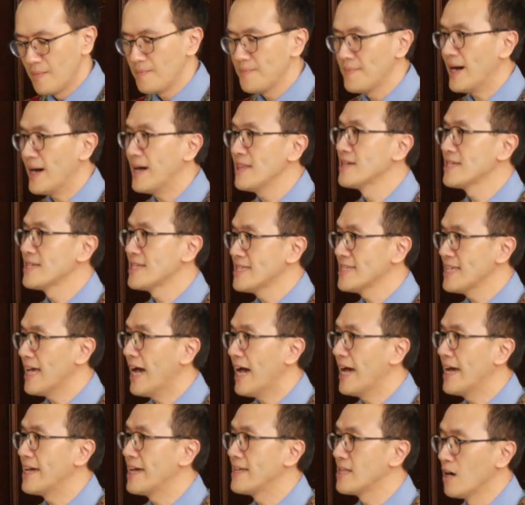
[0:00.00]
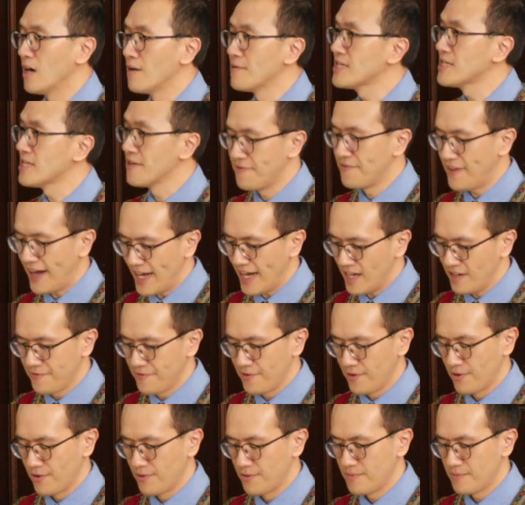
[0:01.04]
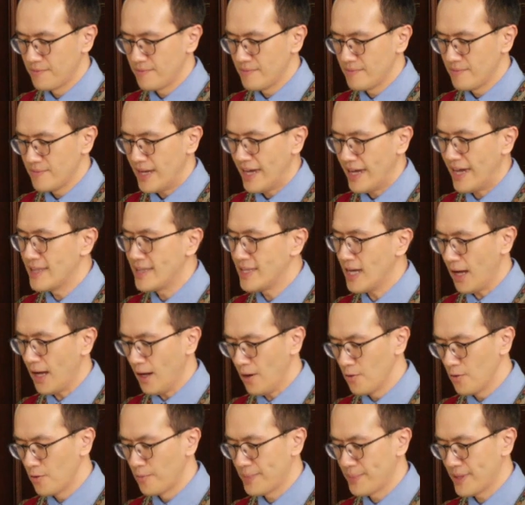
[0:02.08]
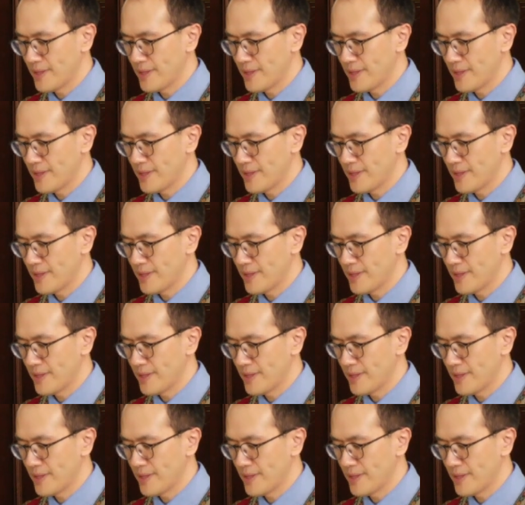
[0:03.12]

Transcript: but a sign of survival and hope.